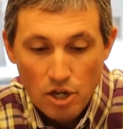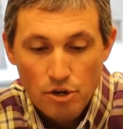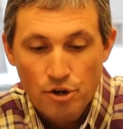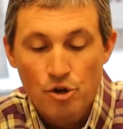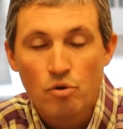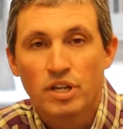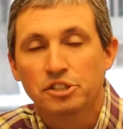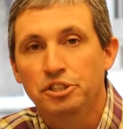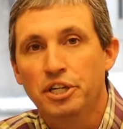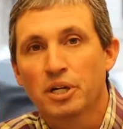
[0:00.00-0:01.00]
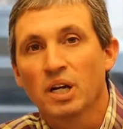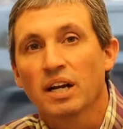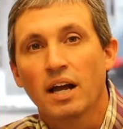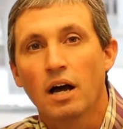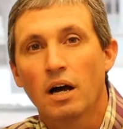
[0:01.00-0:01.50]
New this
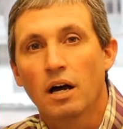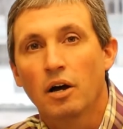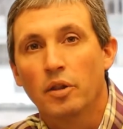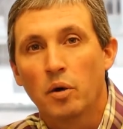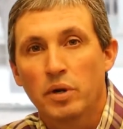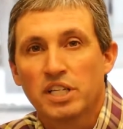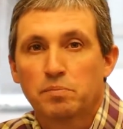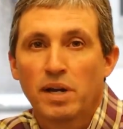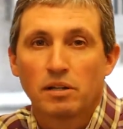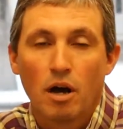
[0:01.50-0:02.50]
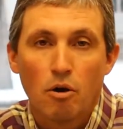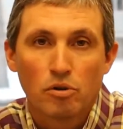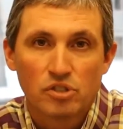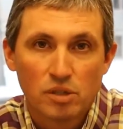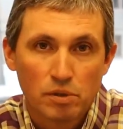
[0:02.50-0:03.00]
year that we expect all
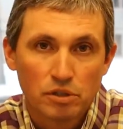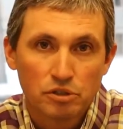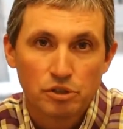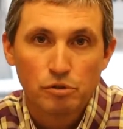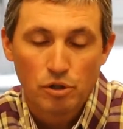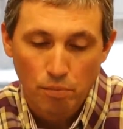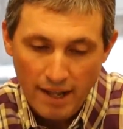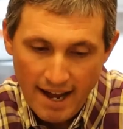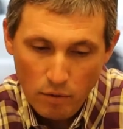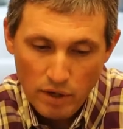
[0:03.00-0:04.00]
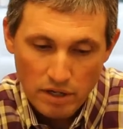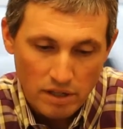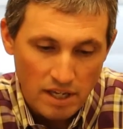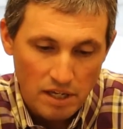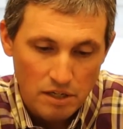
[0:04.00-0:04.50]
exhibitors to comply
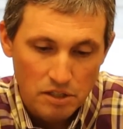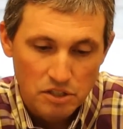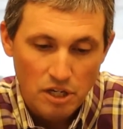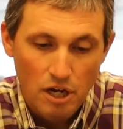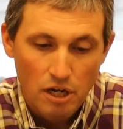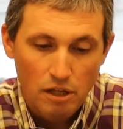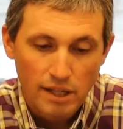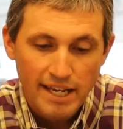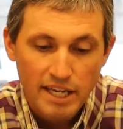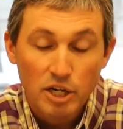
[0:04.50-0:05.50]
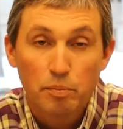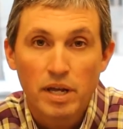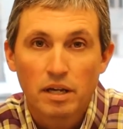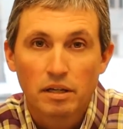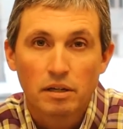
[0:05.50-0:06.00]
with is cleaning your
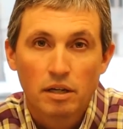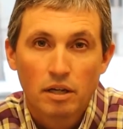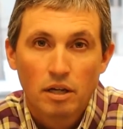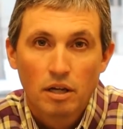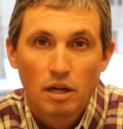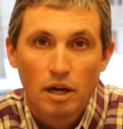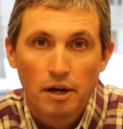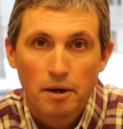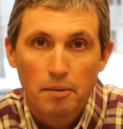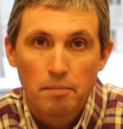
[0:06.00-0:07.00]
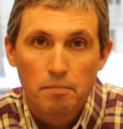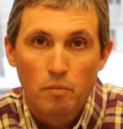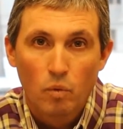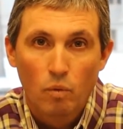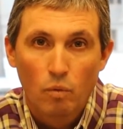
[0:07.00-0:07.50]
pen. San
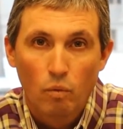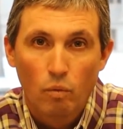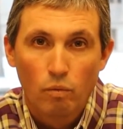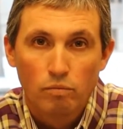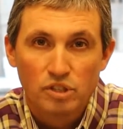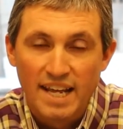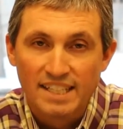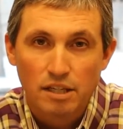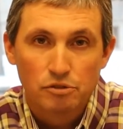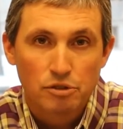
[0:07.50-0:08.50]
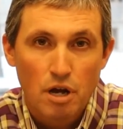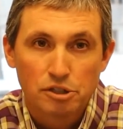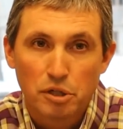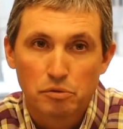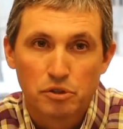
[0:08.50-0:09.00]
Angelo Stock
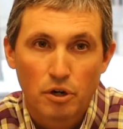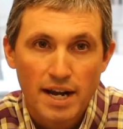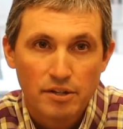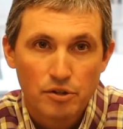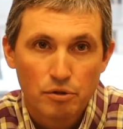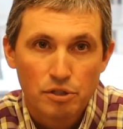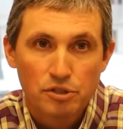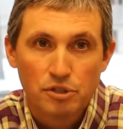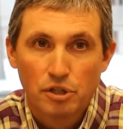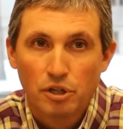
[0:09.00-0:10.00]
Show was great to us.